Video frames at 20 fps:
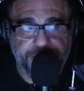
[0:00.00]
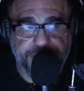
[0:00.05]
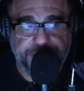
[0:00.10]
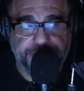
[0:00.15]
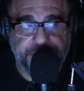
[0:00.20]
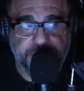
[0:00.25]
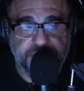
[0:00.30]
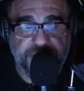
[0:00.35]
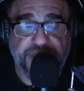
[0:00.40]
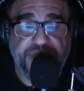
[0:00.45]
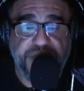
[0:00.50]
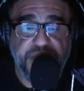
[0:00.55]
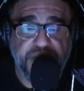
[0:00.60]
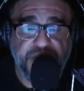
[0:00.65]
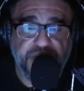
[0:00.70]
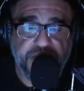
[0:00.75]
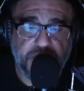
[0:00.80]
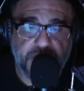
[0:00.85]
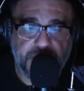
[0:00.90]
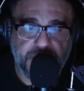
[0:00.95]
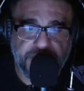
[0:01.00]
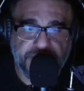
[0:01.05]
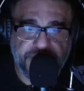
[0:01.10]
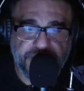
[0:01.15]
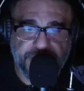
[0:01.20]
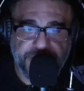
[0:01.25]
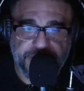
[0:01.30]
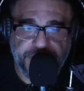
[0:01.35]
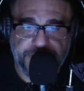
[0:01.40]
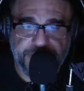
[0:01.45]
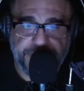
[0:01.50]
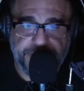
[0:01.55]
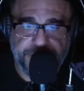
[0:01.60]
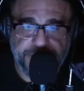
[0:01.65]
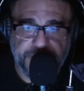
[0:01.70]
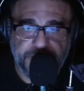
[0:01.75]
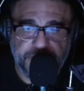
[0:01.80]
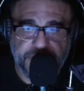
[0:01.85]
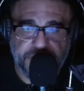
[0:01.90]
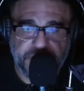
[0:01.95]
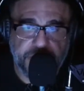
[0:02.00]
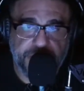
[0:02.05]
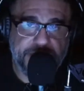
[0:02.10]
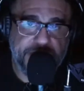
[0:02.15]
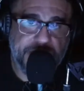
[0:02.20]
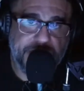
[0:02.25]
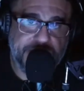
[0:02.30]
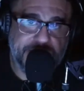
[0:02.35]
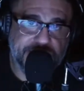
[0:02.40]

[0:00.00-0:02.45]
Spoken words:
fearful of. Something is